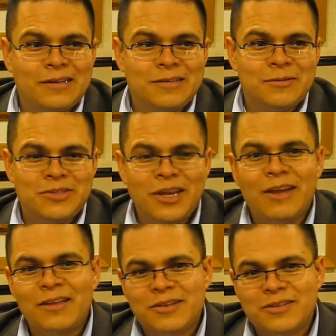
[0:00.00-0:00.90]
to
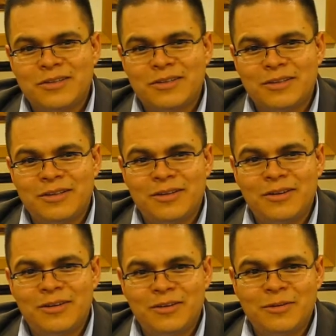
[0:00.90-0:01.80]
challenge the
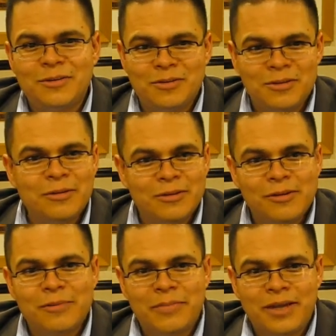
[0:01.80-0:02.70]

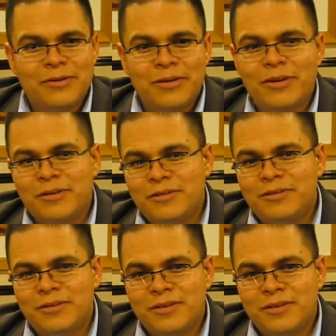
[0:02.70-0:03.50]
nuclear patriarchal